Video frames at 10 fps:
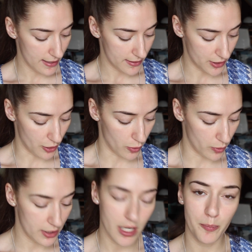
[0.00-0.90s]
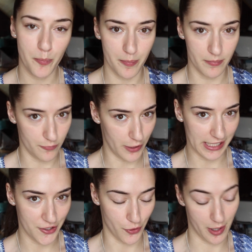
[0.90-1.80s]
So not
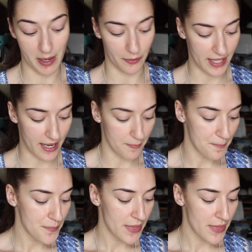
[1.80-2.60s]
really sure about that.